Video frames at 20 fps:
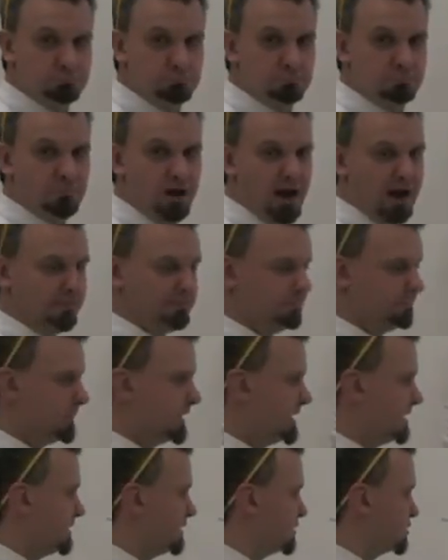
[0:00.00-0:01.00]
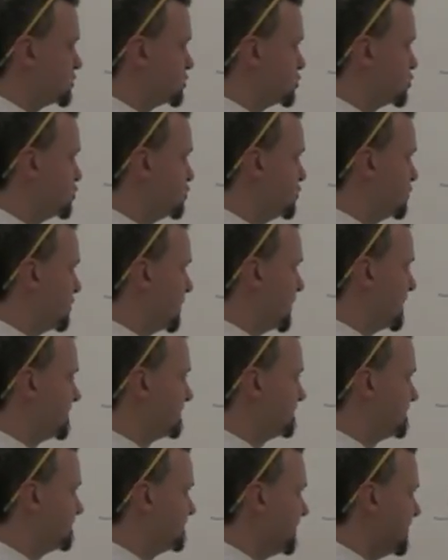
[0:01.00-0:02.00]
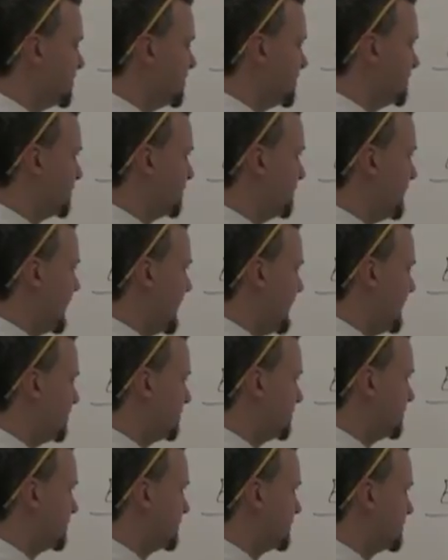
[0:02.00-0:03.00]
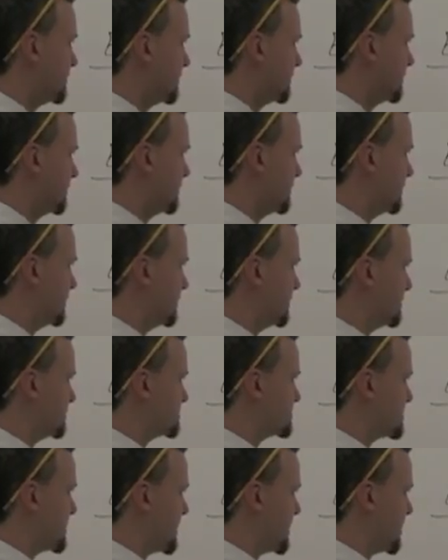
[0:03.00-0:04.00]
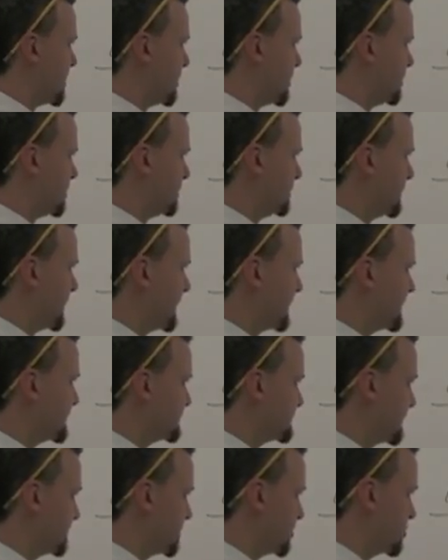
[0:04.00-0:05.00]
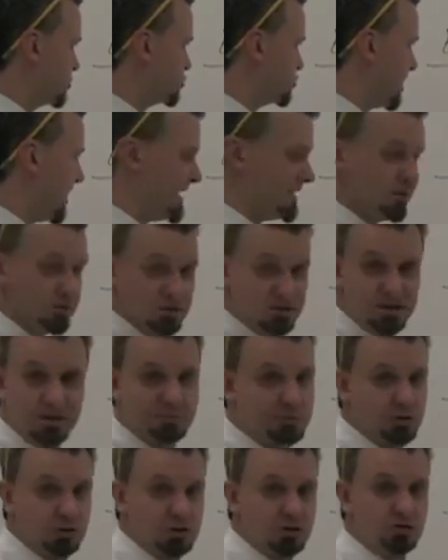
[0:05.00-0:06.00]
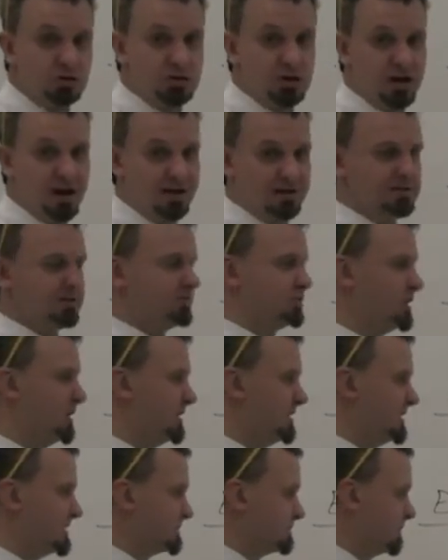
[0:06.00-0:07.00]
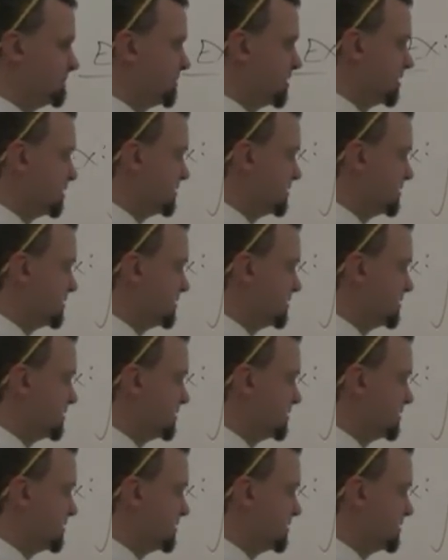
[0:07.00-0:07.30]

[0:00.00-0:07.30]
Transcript: right? It's 2 to a variable power, so I guess I'm going to try to use substitution on it. There's nothing else for me to